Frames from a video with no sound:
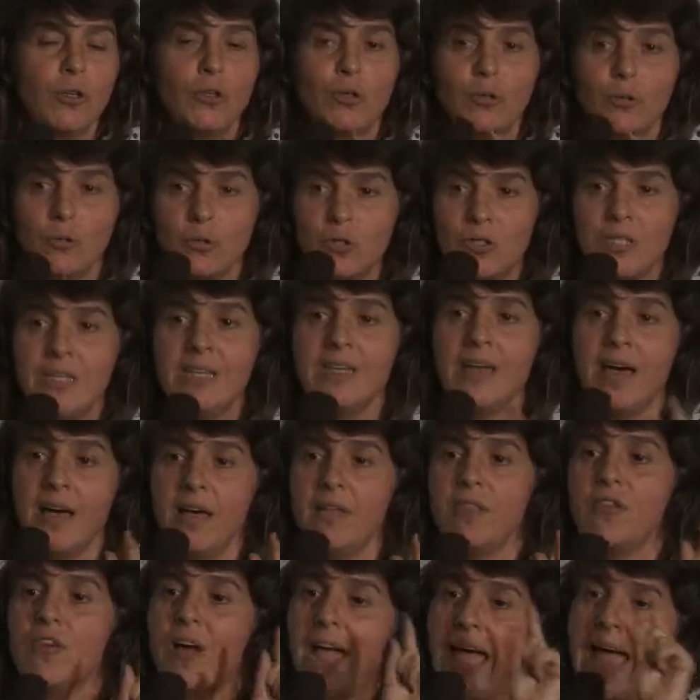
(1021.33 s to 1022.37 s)
to see
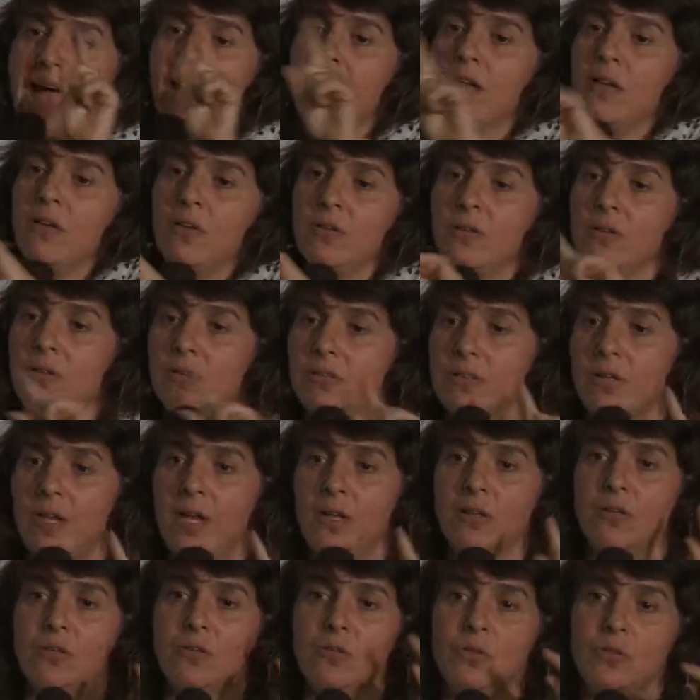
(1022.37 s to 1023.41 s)
other angles
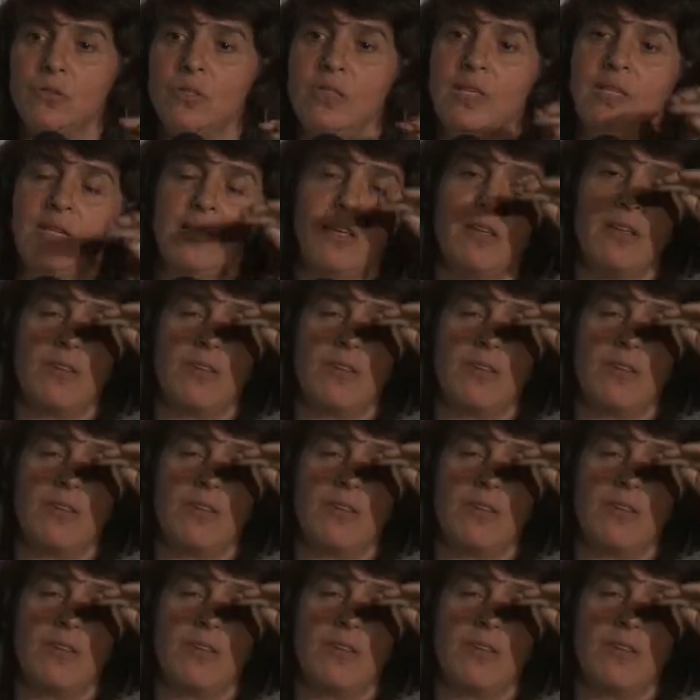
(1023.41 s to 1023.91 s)
and to see